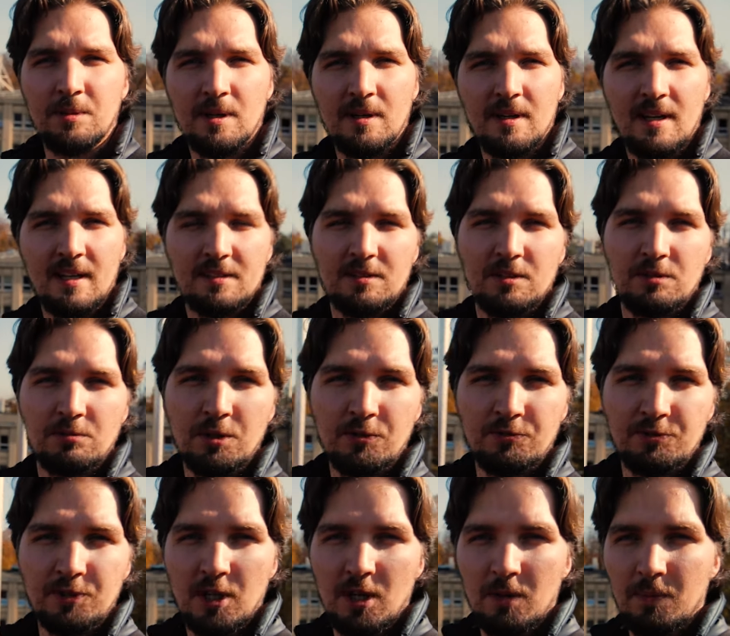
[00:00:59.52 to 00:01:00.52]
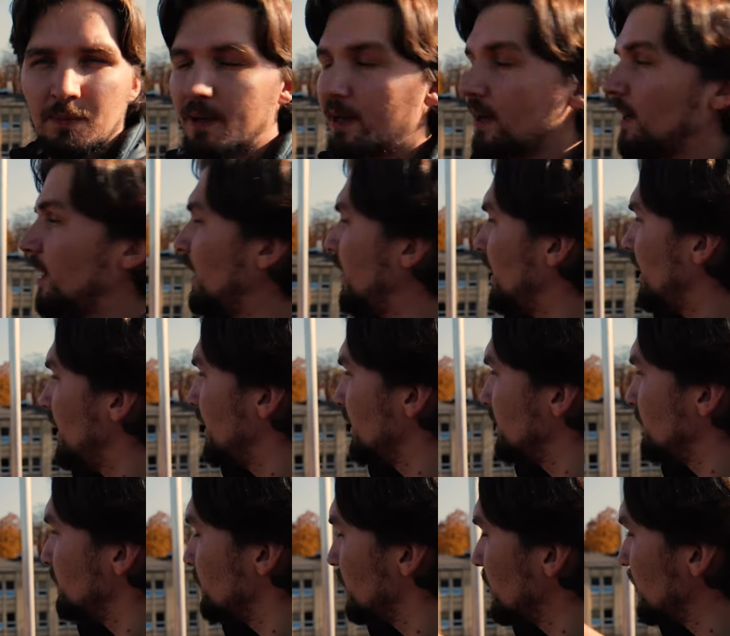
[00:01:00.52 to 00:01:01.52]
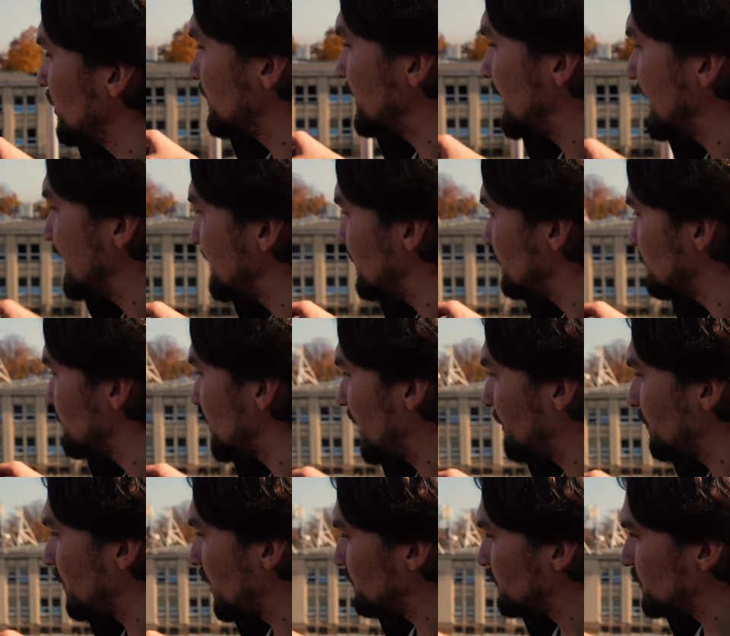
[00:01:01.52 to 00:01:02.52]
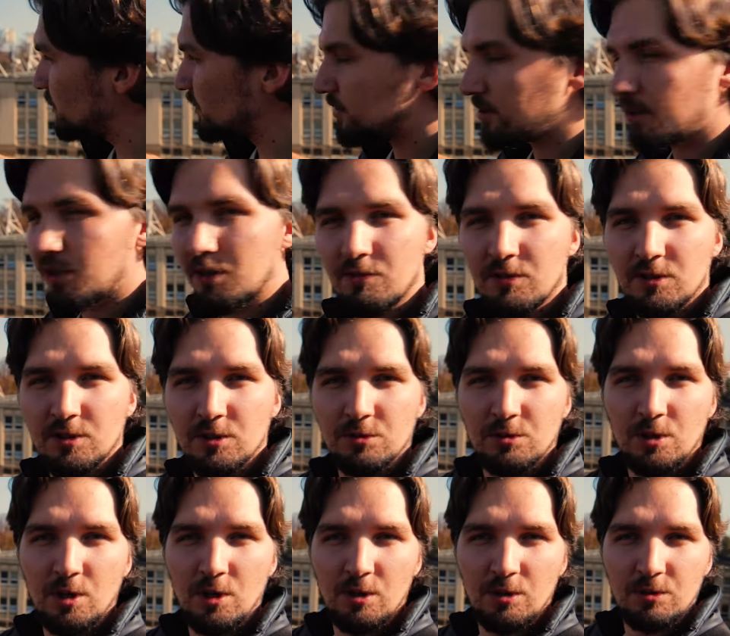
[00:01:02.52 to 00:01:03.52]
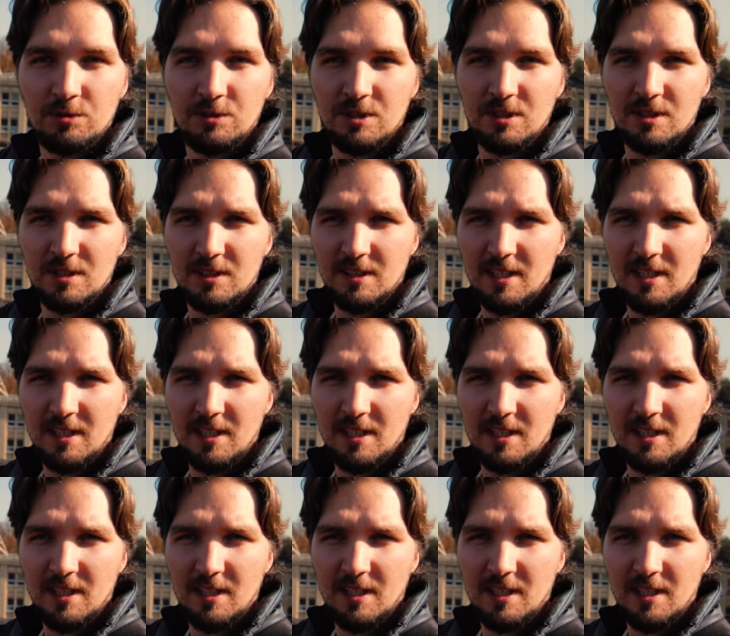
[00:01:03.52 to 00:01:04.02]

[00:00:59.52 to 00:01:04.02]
We are at the rooftop and we're gonna take some time lapses over the road